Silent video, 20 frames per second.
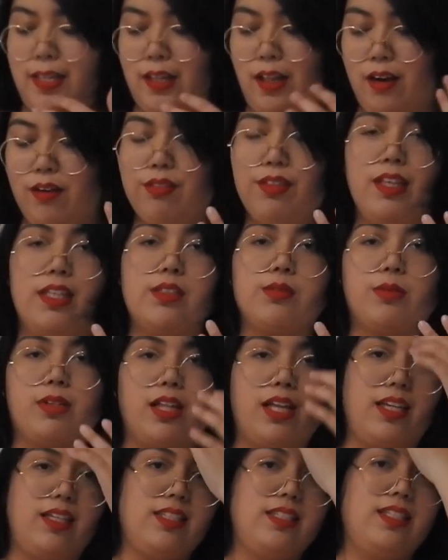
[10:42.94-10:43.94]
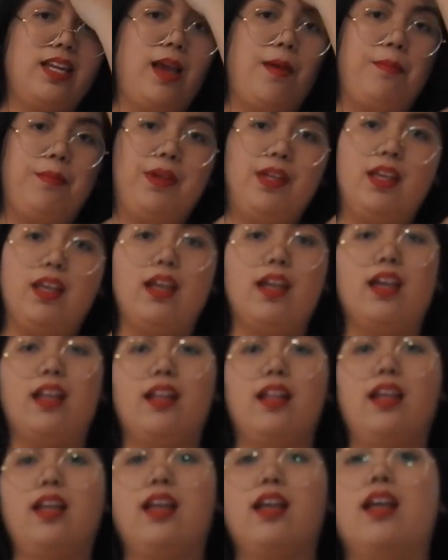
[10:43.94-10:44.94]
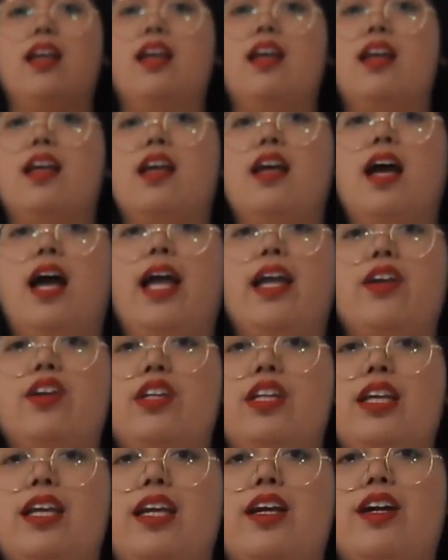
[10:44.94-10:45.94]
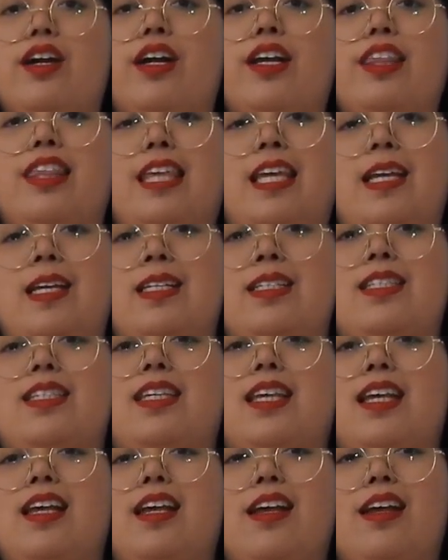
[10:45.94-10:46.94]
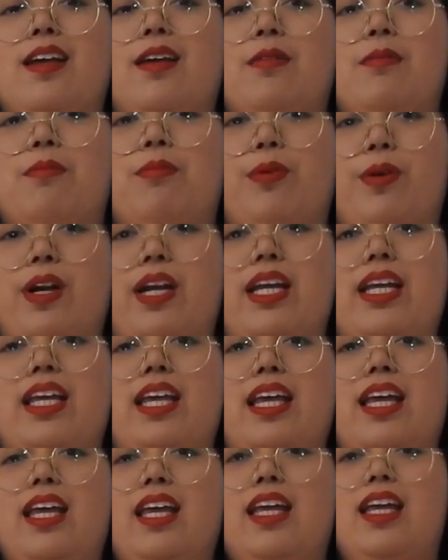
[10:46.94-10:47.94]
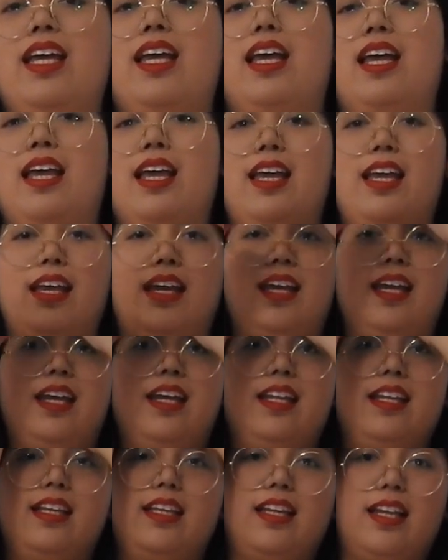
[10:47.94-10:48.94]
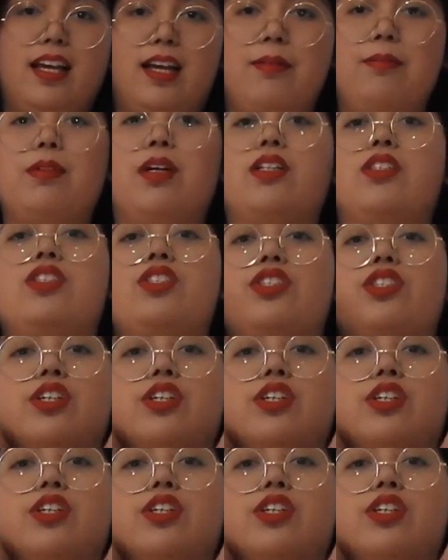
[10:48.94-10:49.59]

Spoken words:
a lot of things were like snapping and like I could hear things breaking, and I'm not